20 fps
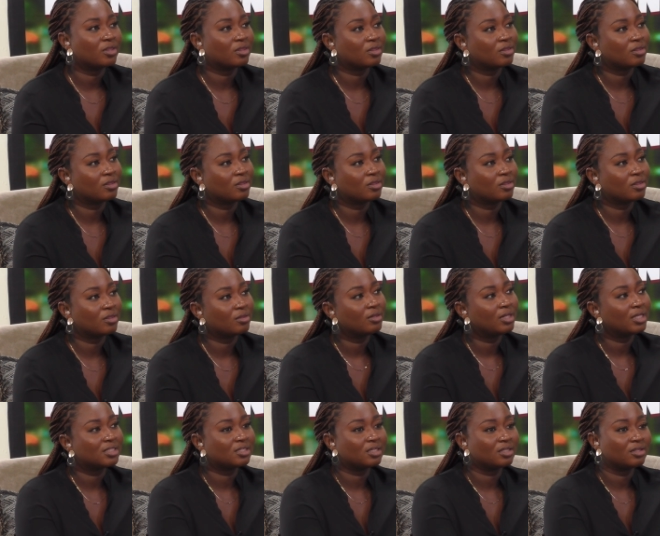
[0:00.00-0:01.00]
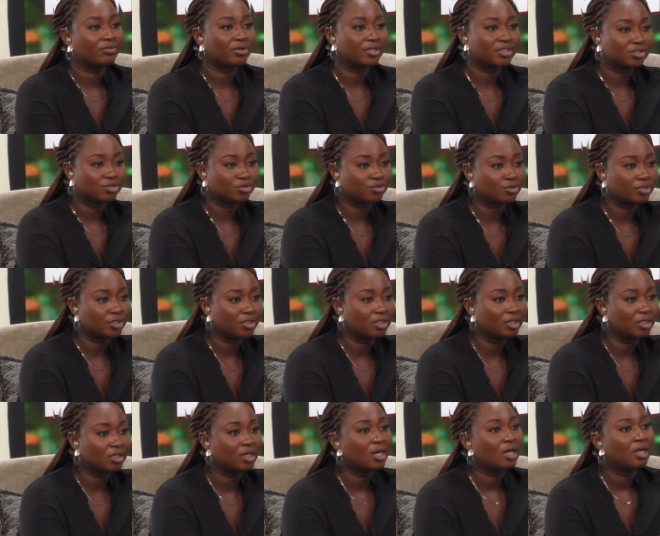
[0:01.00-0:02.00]
with, let's say, the
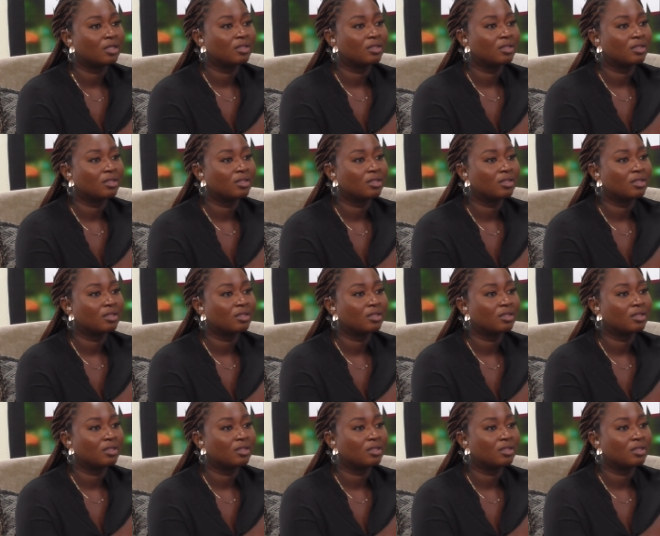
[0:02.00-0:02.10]
registry,